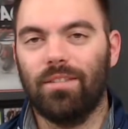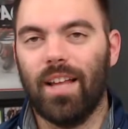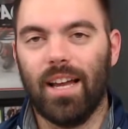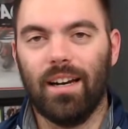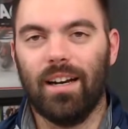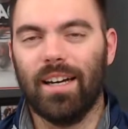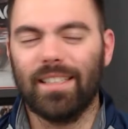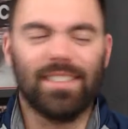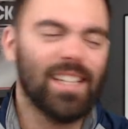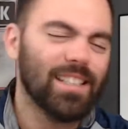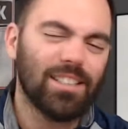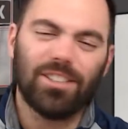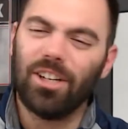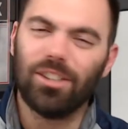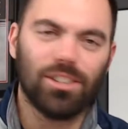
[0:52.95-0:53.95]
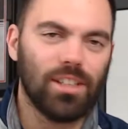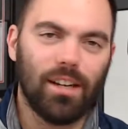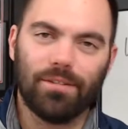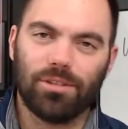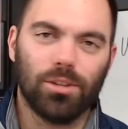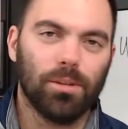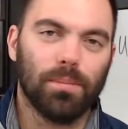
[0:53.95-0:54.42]
that ice that starts
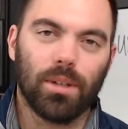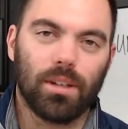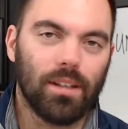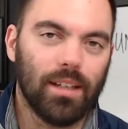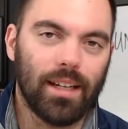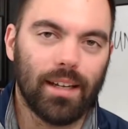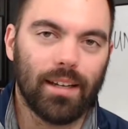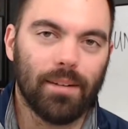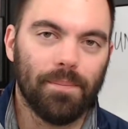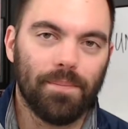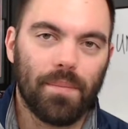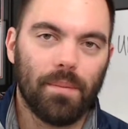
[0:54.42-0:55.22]
off super clean,